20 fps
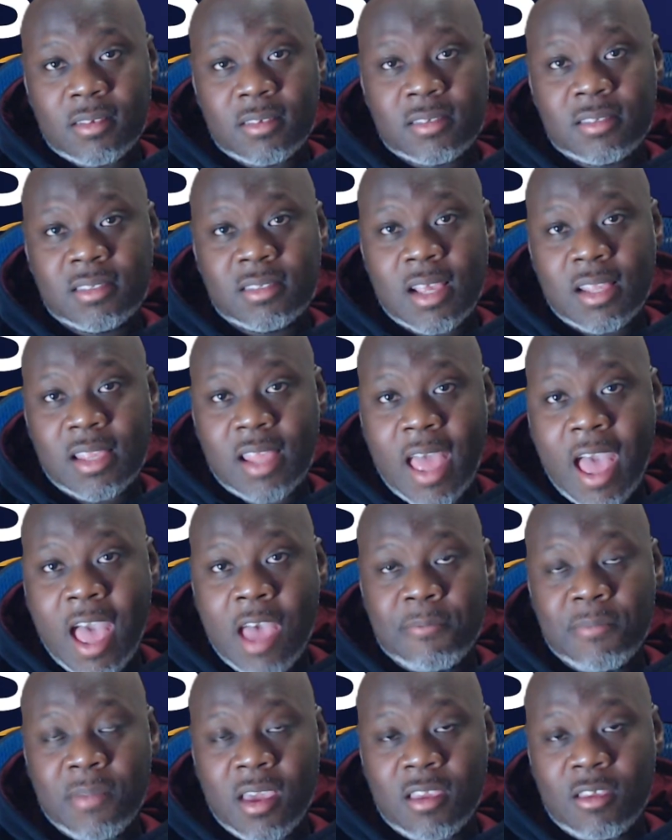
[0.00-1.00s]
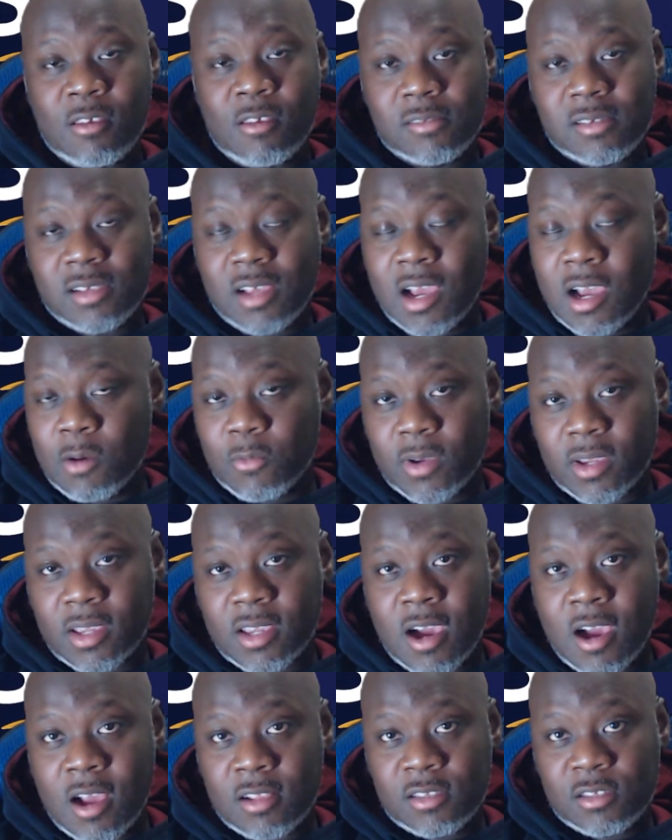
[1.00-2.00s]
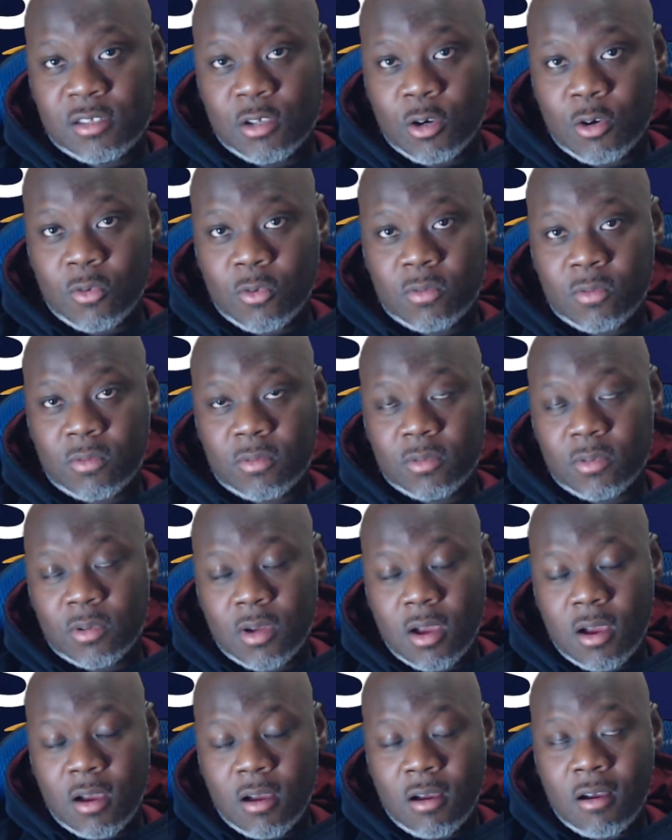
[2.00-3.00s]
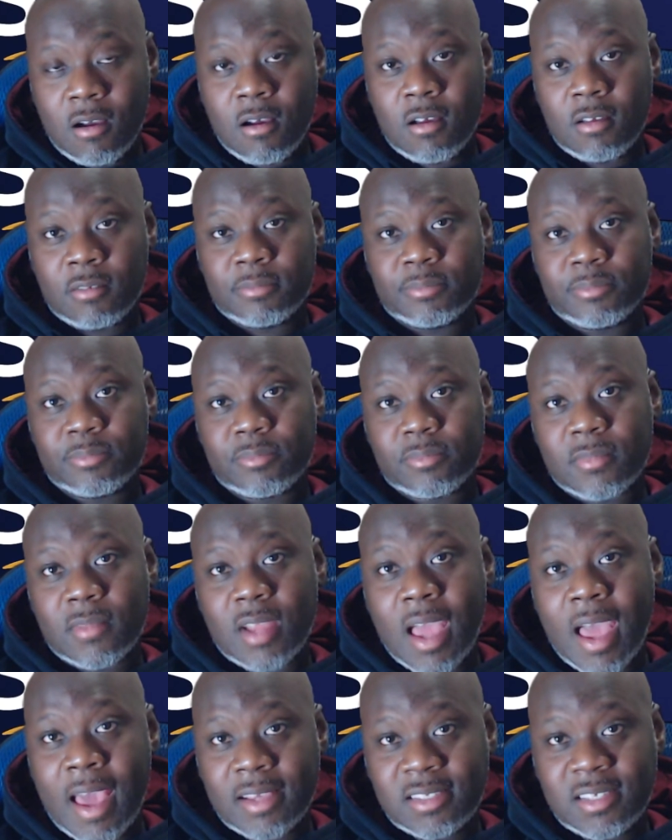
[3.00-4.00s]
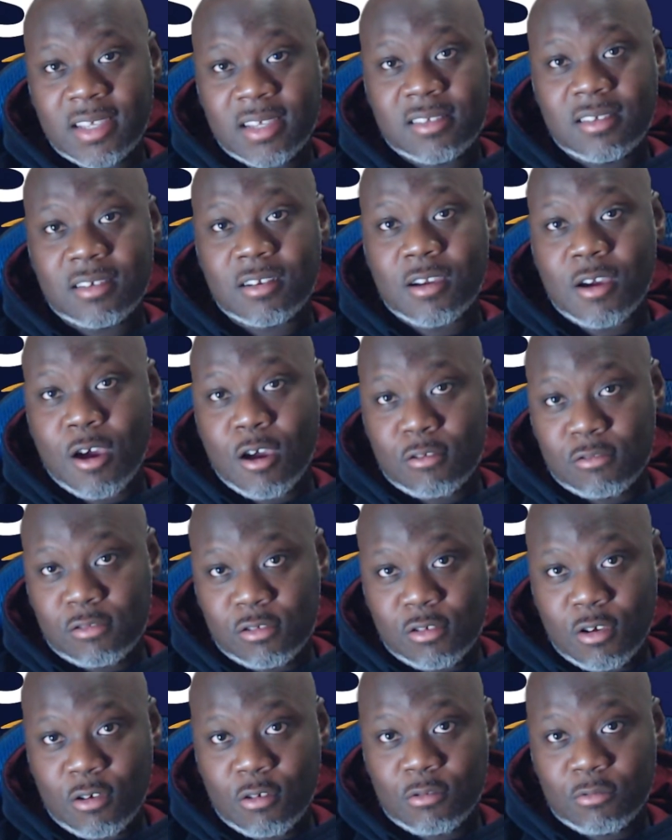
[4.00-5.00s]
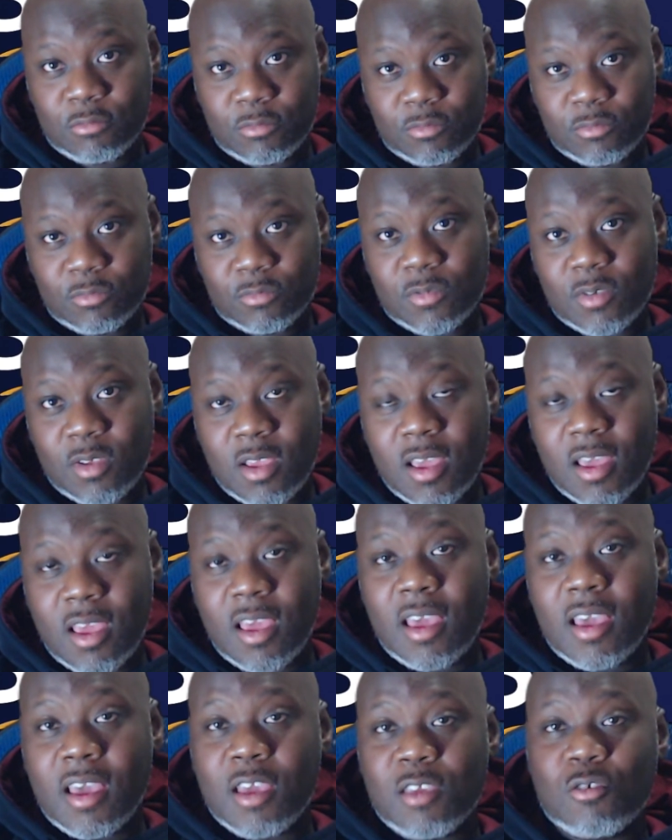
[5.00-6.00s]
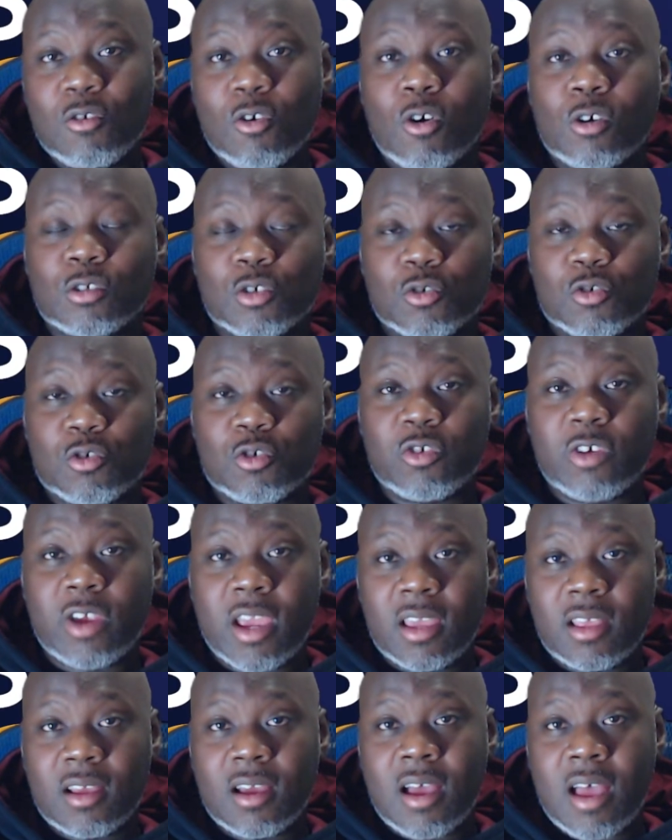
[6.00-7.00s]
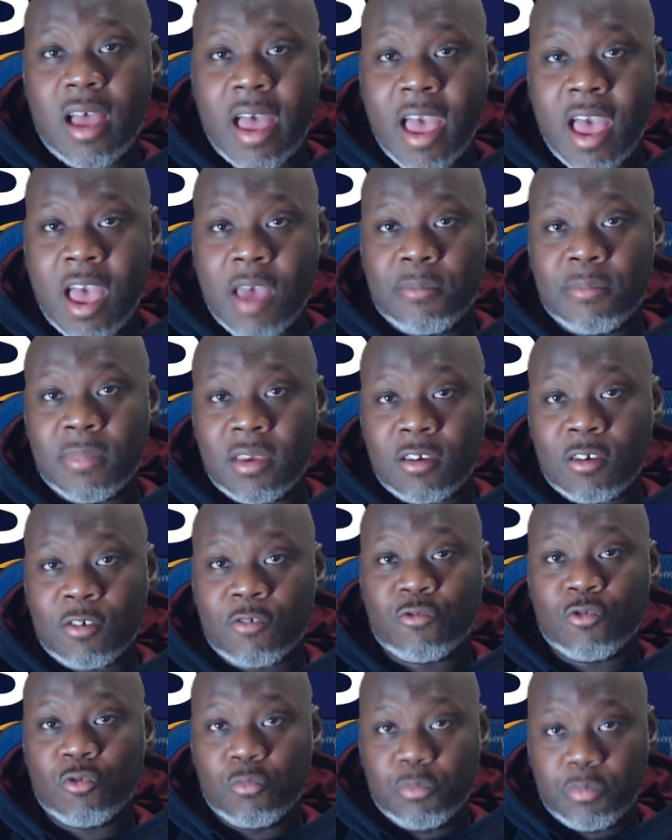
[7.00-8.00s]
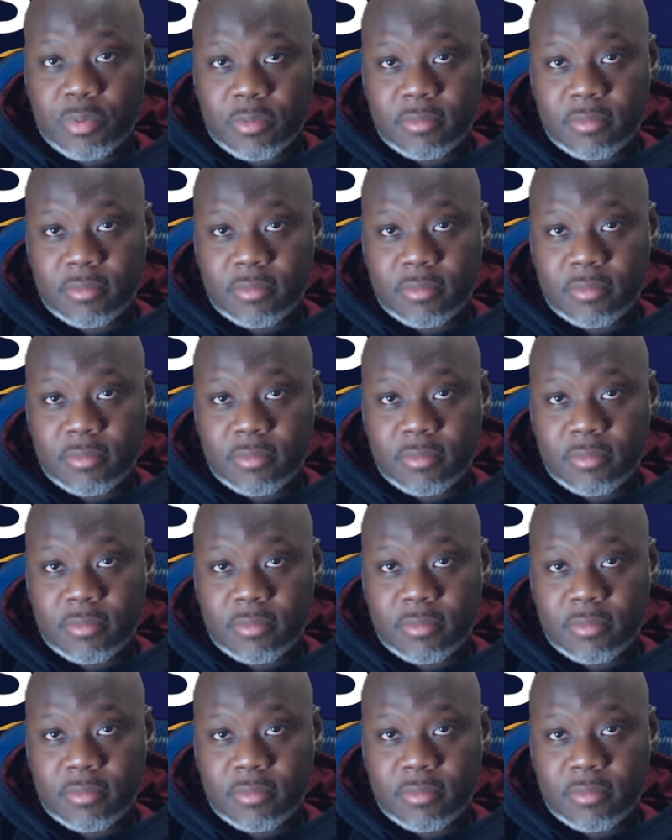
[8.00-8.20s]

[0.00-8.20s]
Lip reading: Set the admin user up with console, uh, access to the console. You also create an admin group,